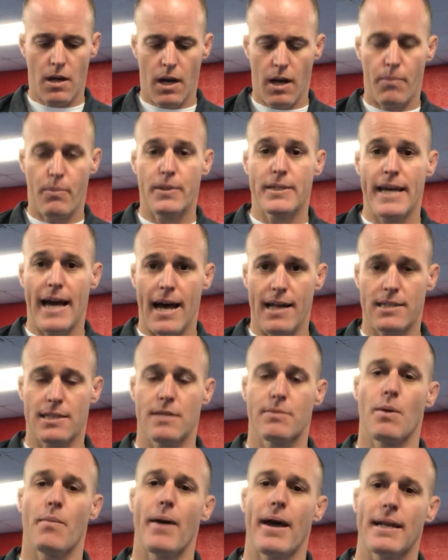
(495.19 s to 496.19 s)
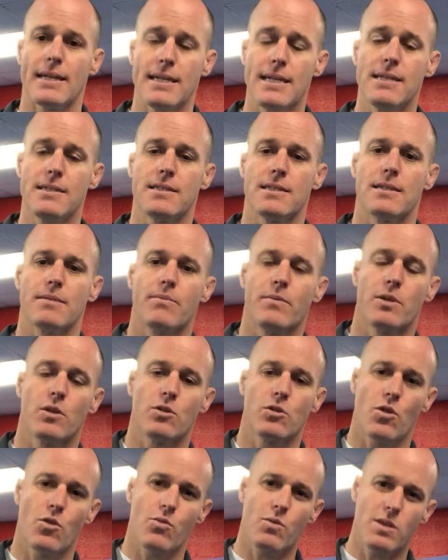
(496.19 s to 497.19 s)
potassium, and magnesium.
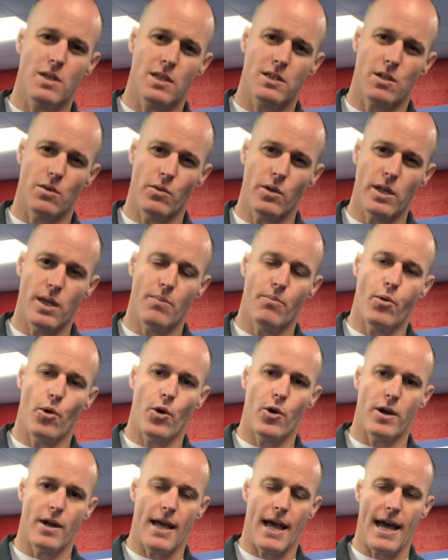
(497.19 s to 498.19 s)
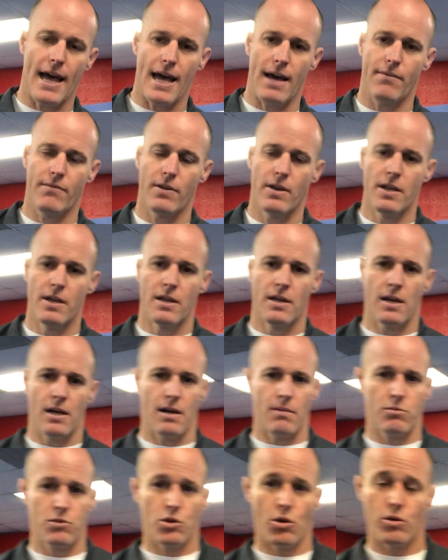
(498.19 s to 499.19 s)
Those are 3 things that are really important to have.
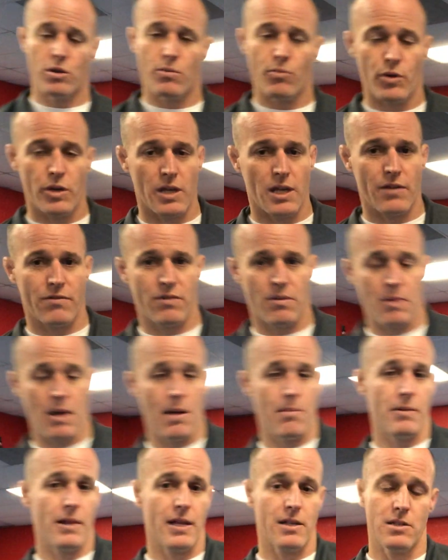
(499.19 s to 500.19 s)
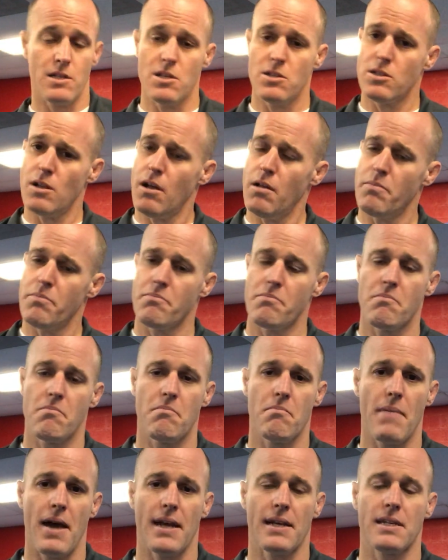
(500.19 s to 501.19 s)
Sodium we can get from Himalayan sea salt,
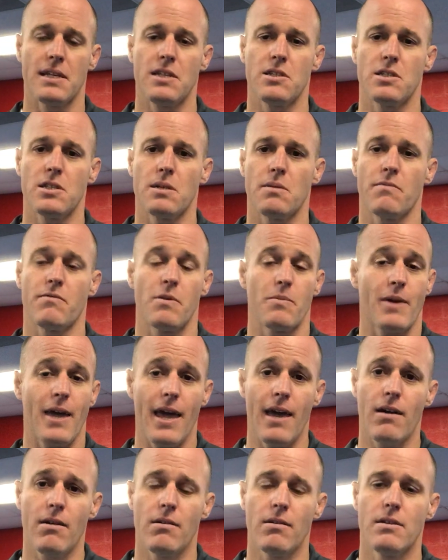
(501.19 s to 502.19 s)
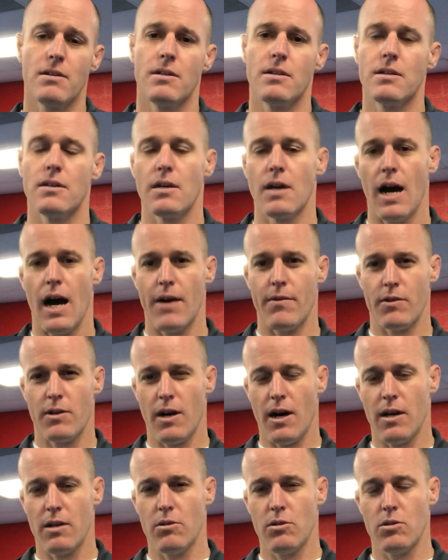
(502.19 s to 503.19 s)
magnesium from kale,
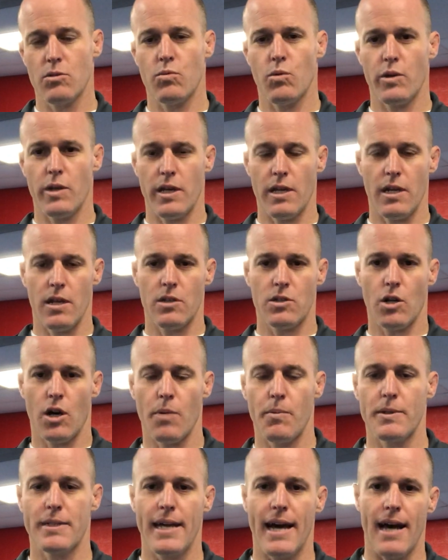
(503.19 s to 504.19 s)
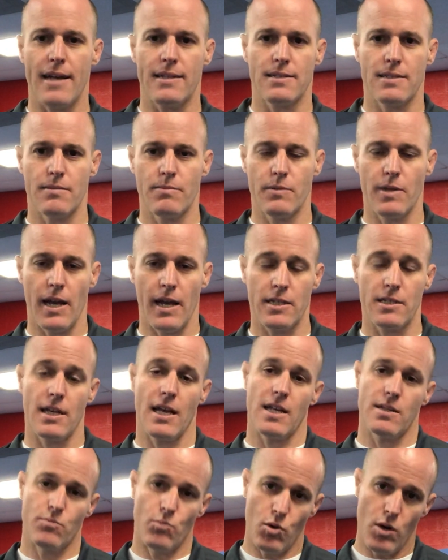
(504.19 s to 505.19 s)
avocados will get us our potassium, and
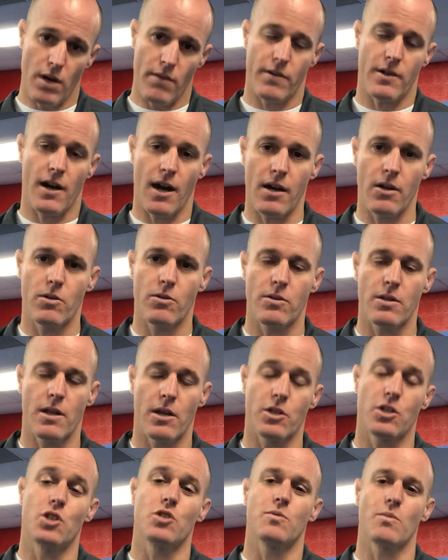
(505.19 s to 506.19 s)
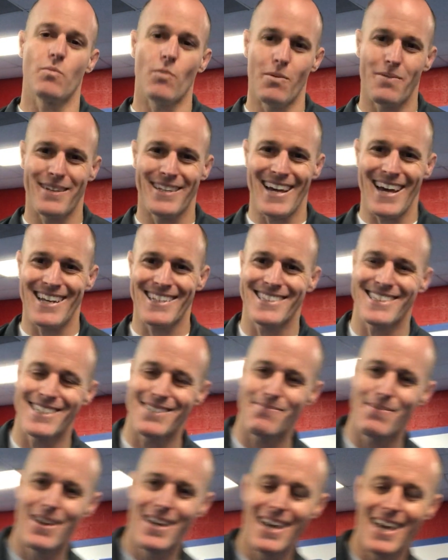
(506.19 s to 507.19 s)
actually has more more
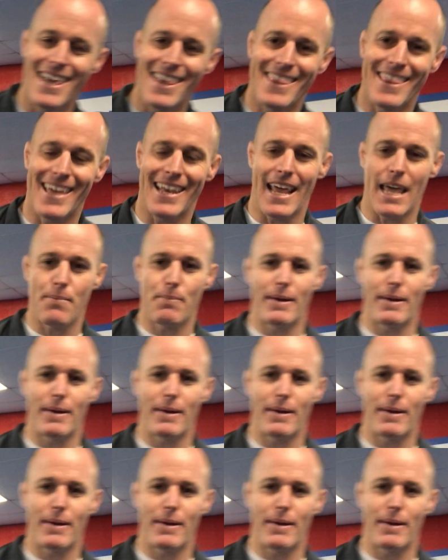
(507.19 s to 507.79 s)
potassium than a